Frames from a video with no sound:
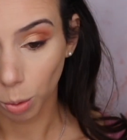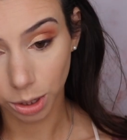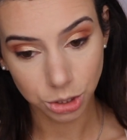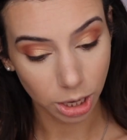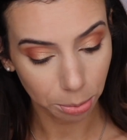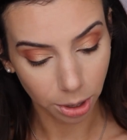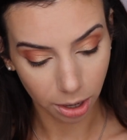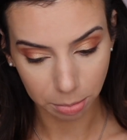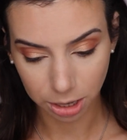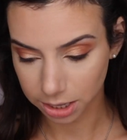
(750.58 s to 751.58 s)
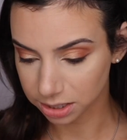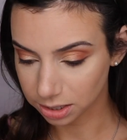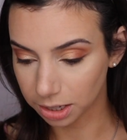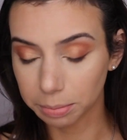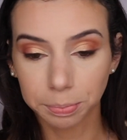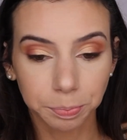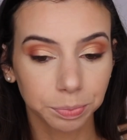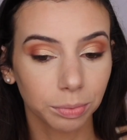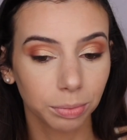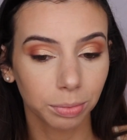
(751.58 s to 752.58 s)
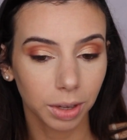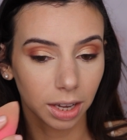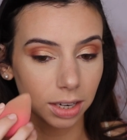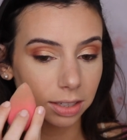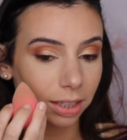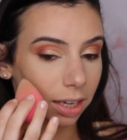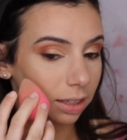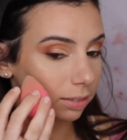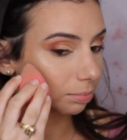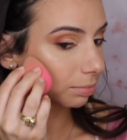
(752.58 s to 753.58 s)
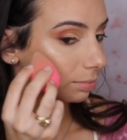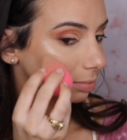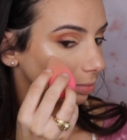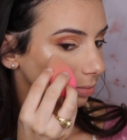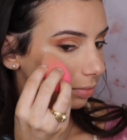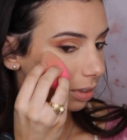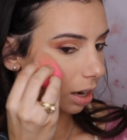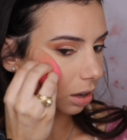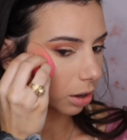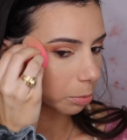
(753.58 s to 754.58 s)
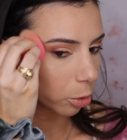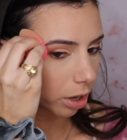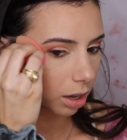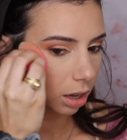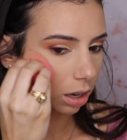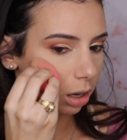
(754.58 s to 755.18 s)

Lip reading: We're gonna stop there because it is like 9 o'clock in the morning.